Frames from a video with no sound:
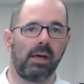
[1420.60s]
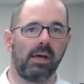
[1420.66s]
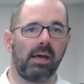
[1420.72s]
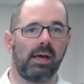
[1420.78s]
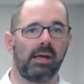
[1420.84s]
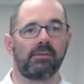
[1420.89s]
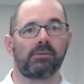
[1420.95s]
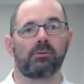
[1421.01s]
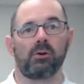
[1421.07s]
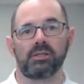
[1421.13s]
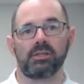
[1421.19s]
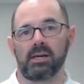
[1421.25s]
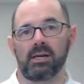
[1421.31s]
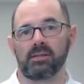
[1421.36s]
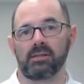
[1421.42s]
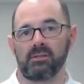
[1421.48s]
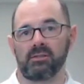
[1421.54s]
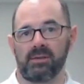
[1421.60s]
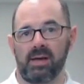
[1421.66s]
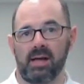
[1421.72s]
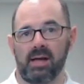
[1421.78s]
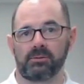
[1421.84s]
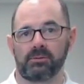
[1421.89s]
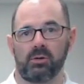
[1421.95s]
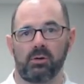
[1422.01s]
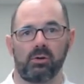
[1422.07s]
And of course, there's the valve
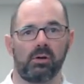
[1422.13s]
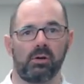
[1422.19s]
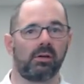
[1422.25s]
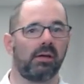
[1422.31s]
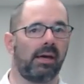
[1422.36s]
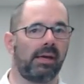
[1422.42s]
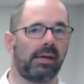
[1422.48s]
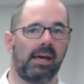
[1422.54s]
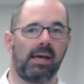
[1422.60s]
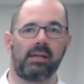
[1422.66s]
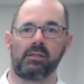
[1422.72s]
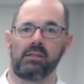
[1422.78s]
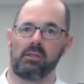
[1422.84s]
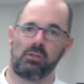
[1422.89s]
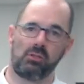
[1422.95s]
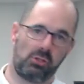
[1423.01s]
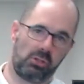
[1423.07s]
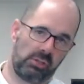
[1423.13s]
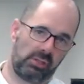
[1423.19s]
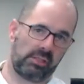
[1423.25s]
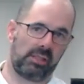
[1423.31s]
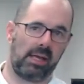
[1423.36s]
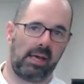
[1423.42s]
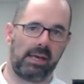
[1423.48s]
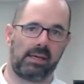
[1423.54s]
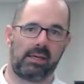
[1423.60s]
core. Again, just
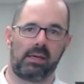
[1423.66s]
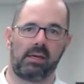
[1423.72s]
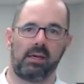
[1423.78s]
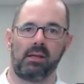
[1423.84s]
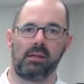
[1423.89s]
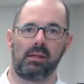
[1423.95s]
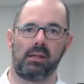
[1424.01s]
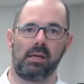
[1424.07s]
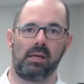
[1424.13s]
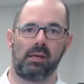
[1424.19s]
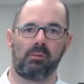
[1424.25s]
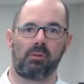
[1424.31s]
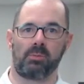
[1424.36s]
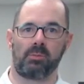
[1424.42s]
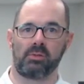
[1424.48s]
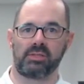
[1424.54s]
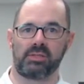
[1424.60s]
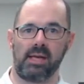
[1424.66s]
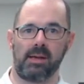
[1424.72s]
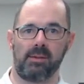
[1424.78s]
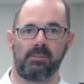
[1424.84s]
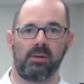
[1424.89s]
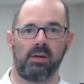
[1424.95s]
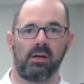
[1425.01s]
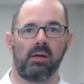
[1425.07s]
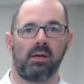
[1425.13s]
like the rubber
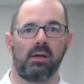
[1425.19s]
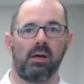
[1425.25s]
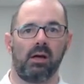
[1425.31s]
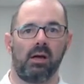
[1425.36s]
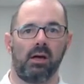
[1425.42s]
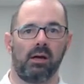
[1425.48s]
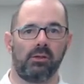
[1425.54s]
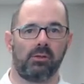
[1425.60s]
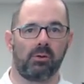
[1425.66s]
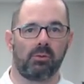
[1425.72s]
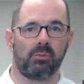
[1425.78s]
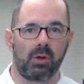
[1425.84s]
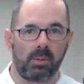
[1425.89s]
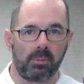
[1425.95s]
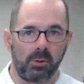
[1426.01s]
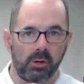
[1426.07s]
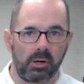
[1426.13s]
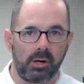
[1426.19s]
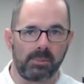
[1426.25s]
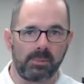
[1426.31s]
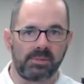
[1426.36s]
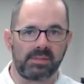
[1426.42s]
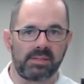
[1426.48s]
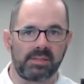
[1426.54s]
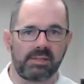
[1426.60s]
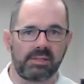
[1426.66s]
stem, the rubber cup
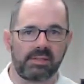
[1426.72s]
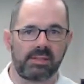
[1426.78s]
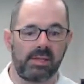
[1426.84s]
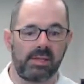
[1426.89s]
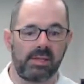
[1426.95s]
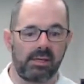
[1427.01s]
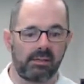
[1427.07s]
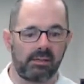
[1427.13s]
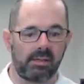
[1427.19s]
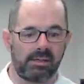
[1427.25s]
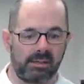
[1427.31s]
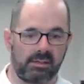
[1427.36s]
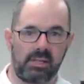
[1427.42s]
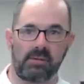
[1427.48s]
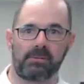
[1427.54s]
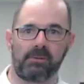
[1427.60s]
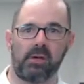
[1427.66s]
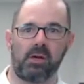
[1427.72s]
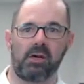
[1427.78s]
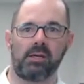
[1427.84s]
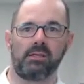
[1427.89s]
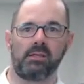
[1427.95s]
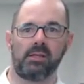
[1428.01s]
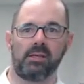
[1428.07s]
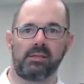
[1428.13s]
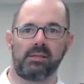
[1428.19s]
seal and the
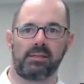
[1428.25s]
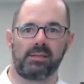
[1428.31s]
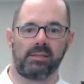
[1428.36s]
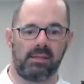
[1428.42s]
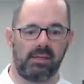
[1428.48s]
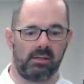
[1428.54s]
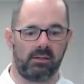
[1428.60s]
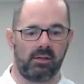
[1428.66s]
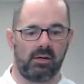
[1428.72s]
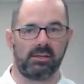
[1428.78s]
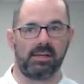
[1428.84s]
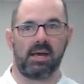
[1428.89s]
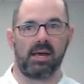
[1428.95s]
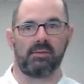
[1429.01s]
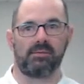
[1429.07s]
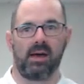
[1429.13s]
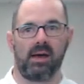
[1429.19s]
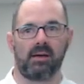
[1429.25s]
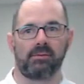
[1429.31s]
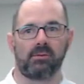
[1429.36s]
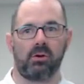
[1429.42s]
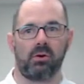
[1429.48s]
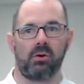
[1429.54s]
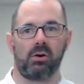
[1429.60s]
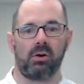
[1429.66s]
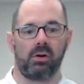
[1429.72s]
Teflon seal on that valve
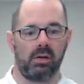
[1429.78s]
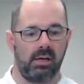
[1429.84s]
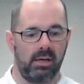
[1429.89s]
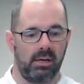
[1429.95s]
core